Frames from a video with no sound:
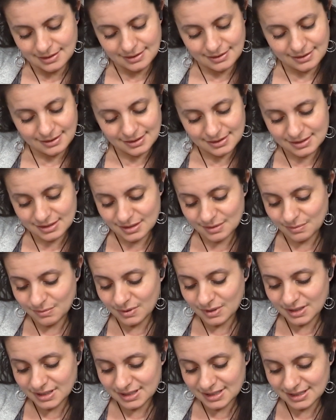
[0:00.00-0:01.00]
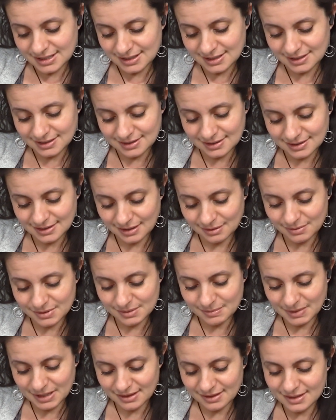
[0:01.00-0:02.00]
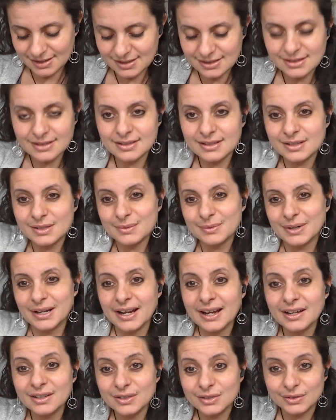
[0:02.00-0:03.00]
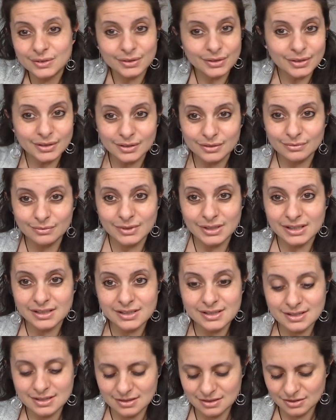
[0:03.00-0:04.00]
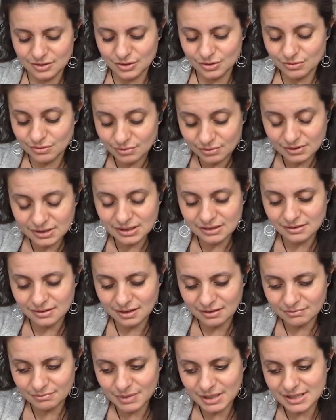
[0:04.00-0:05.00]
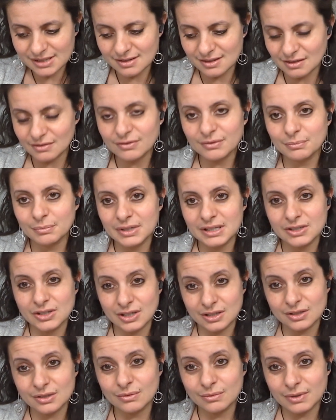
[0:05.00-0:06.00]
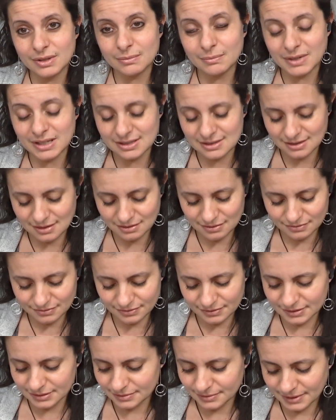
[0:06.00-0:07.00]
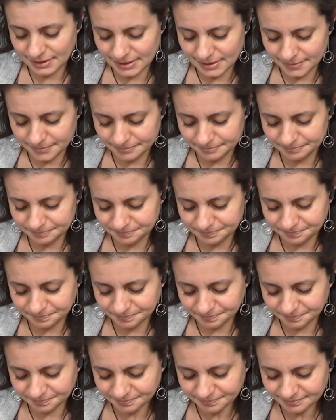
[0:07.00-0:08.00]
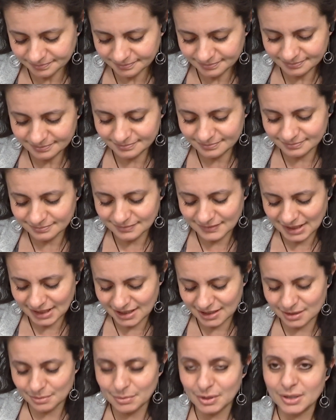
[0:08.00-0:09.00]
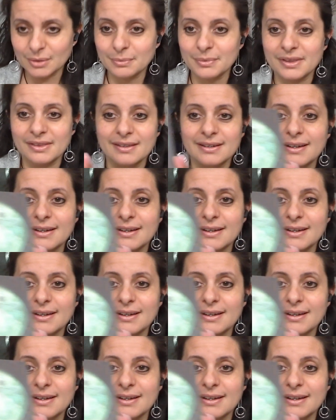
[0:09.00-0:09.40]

that was my lesson. That's what I had to learn, was to truly love myself and be gentle with myself, right? At the bottom of the